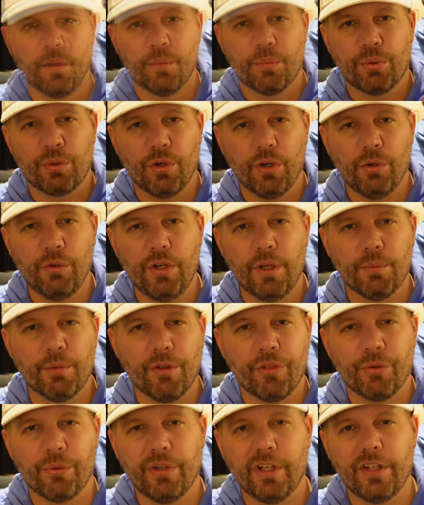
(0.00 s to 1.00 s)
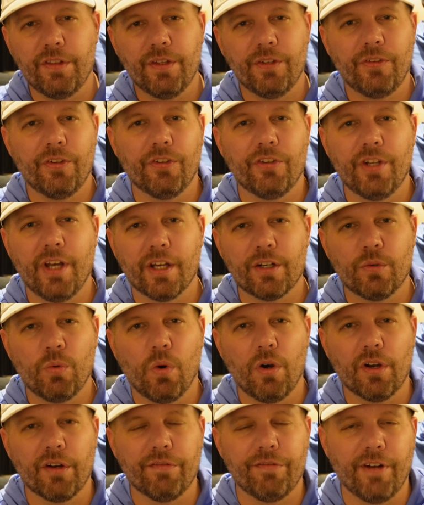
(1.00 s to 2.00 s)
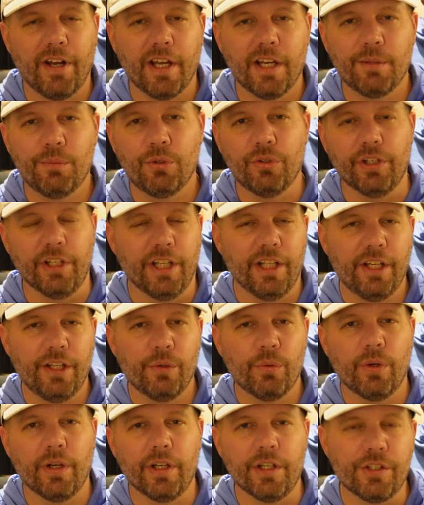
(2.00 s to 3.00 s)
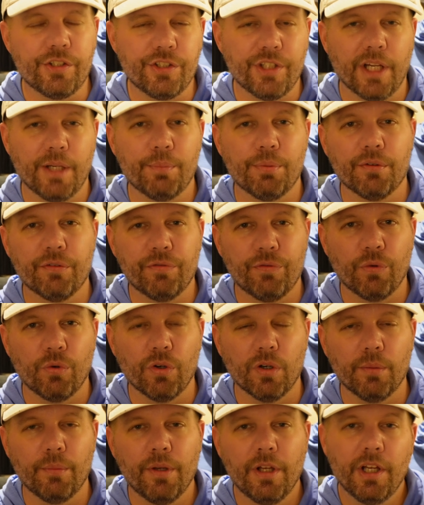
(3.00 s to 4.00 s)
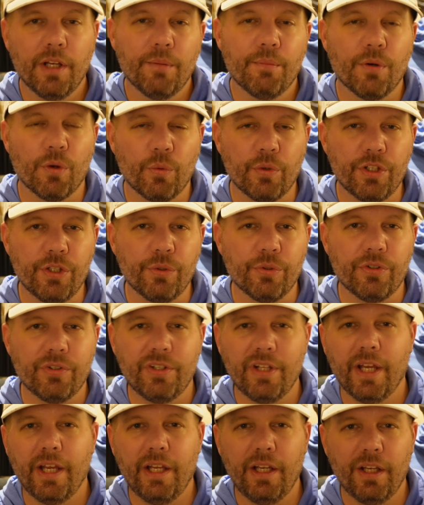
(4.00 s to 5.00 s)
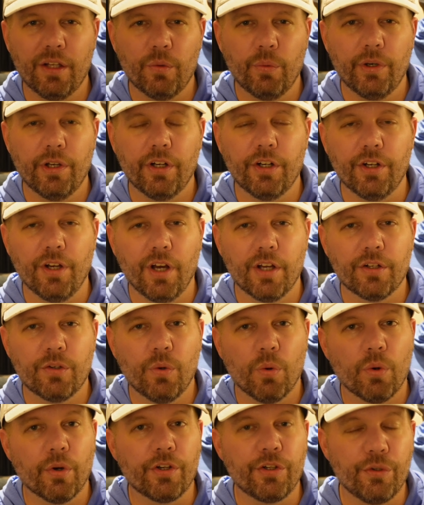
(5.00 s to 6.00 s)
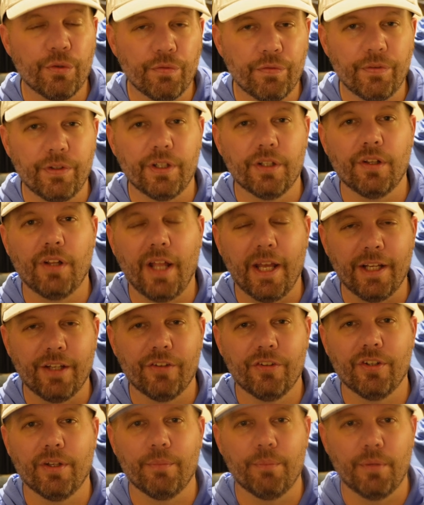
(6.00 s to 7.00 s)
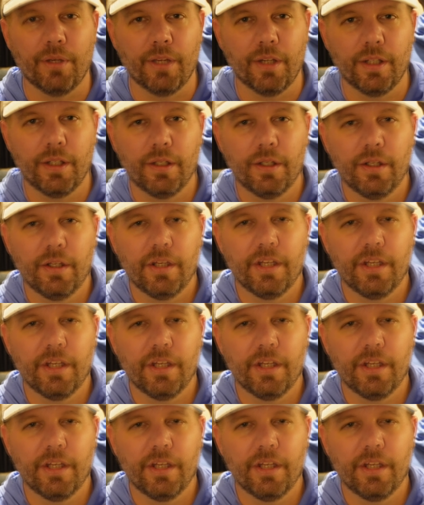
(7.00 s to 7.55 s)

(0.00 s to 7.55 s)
Pro number three, and this is not quantifiable in any way, shape, or form, but when you stay at Wynn and Encore, you feel like somebody.